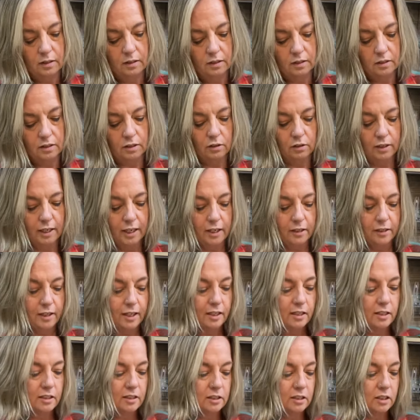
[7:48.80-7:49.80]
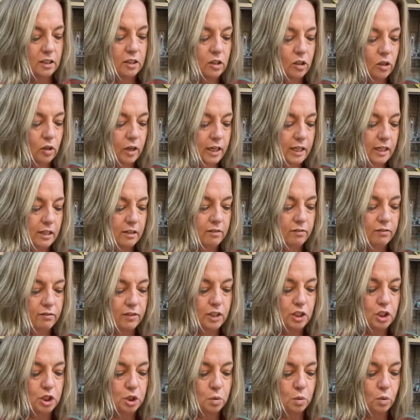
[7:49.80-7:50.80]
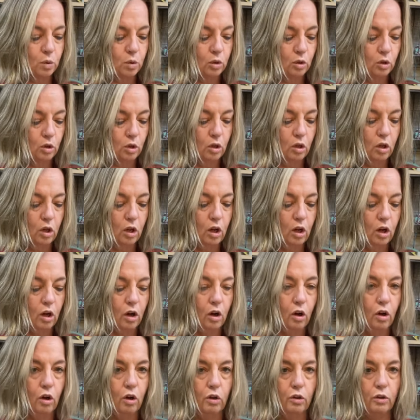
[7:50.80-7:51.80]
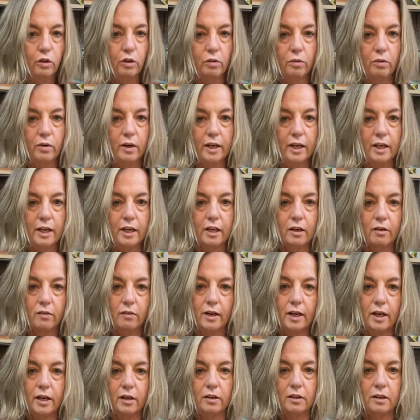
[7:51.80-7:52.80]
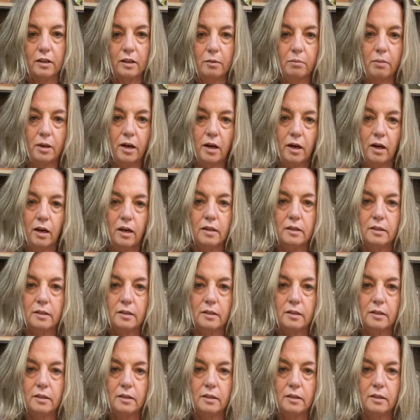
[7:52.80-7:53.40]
So now that is a great visual all the way around the box.